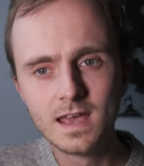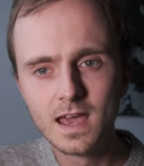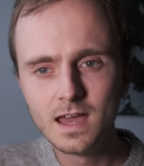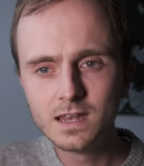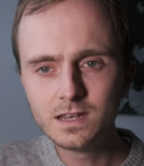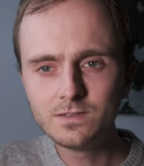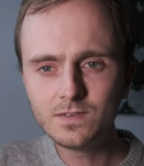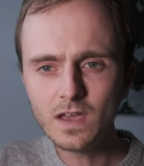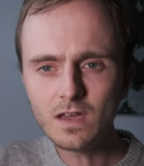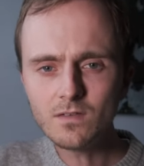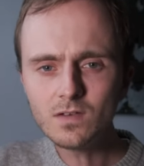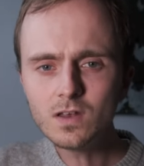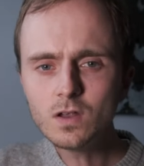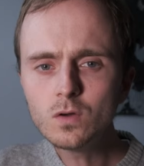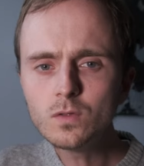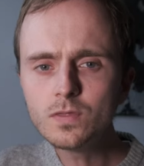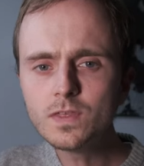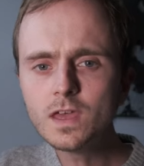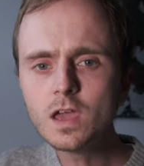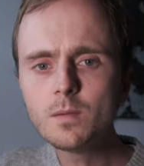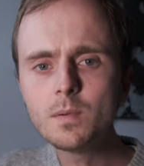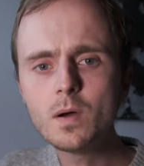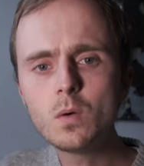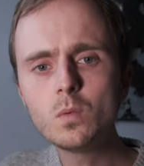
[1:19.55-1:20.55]
And if you have a little
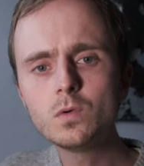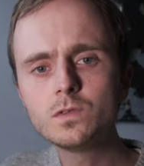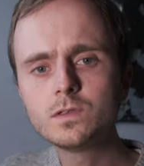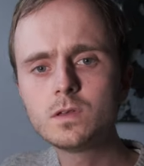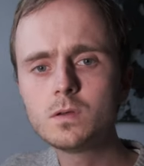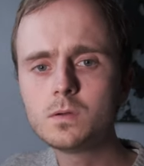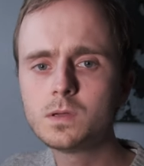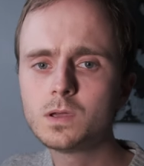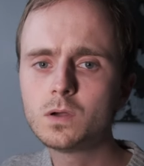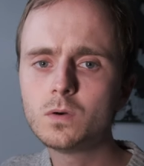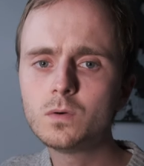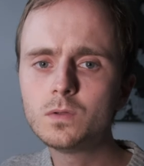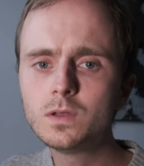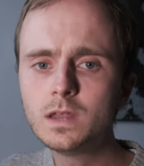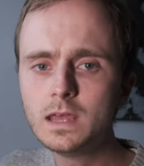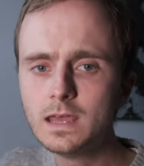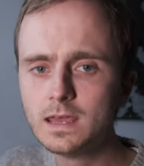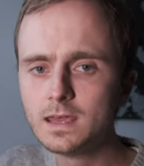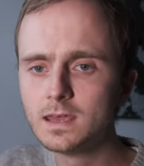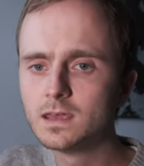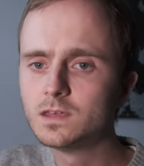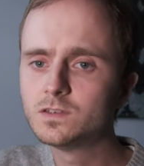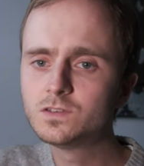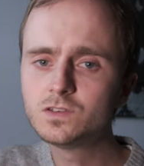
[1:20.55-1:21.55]
think about what's going on
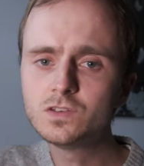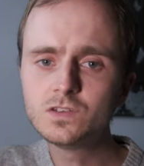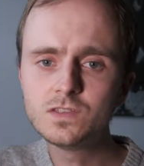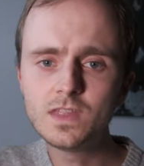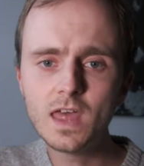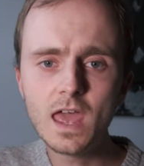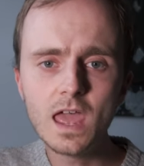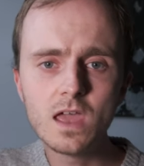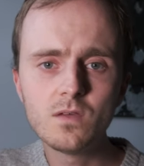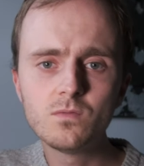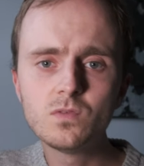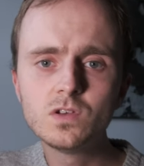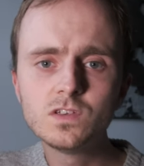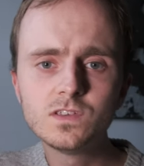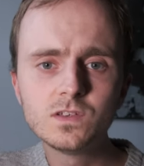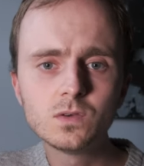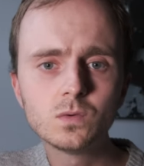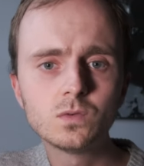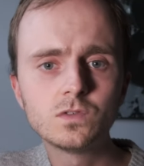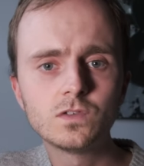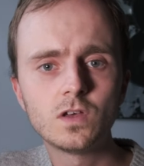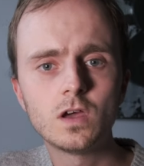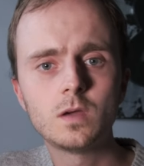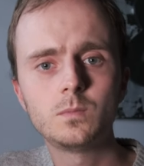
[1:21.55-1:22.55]
here, it's just that every
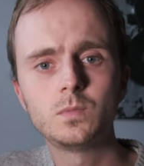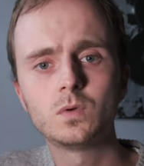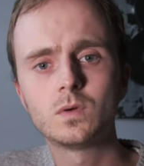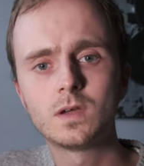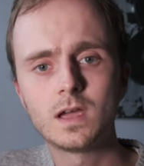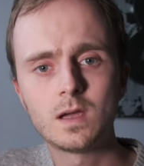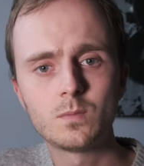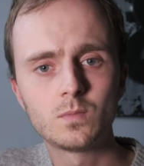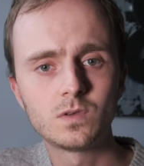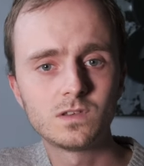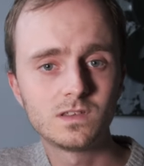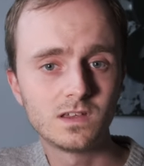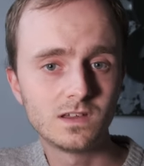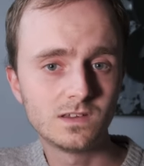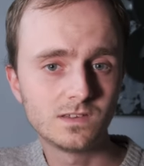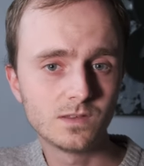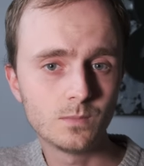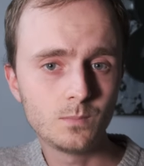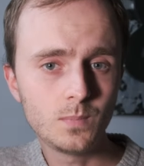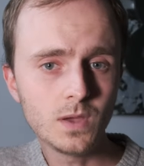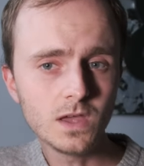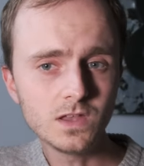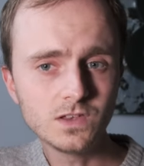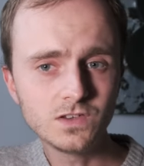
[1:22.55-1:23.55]
single time your camera takes a
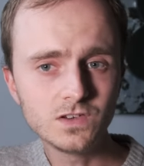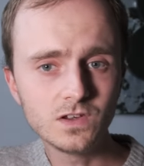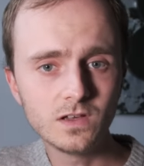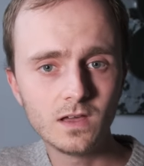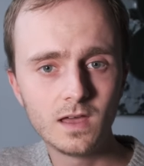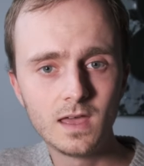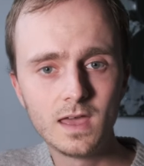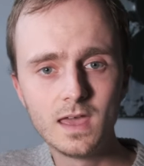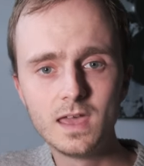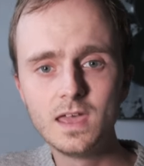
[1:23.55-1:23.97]
picture,